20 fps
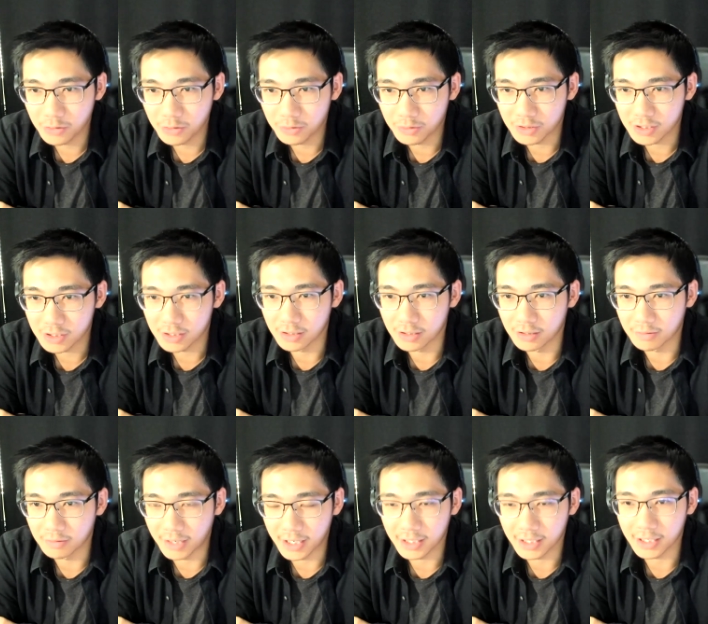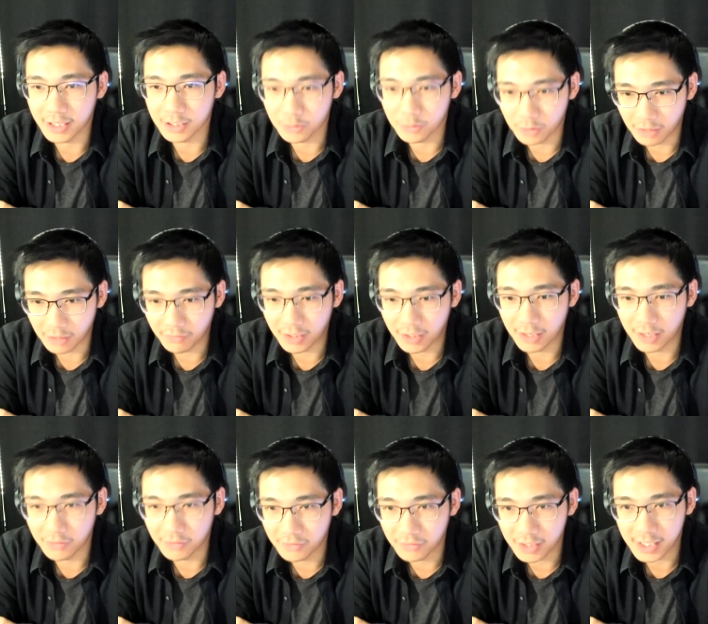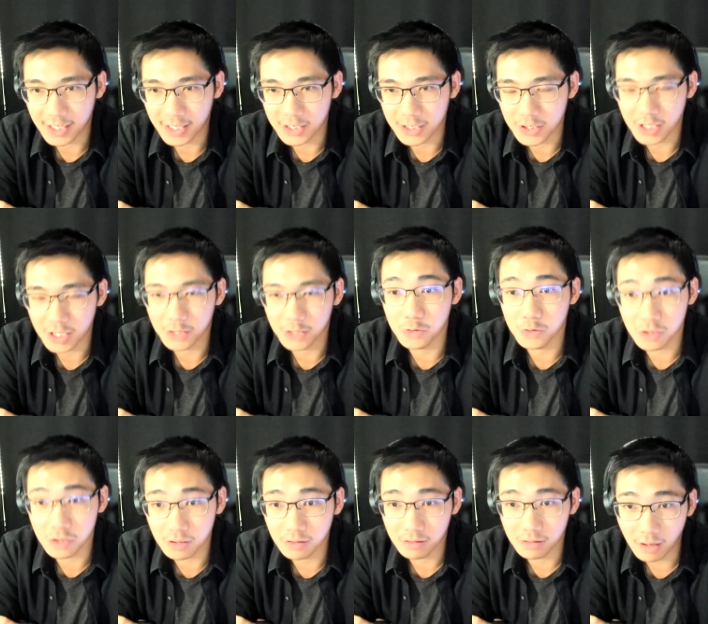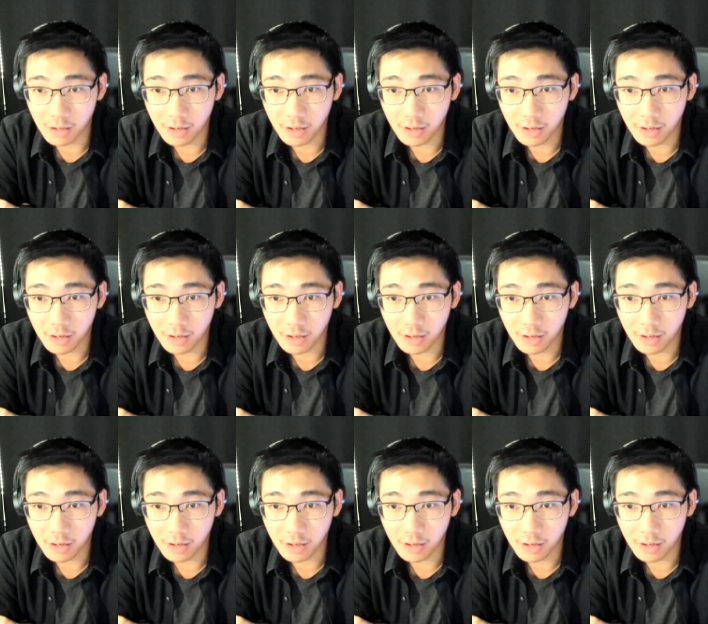you were still writing like 25, 50K checks, which are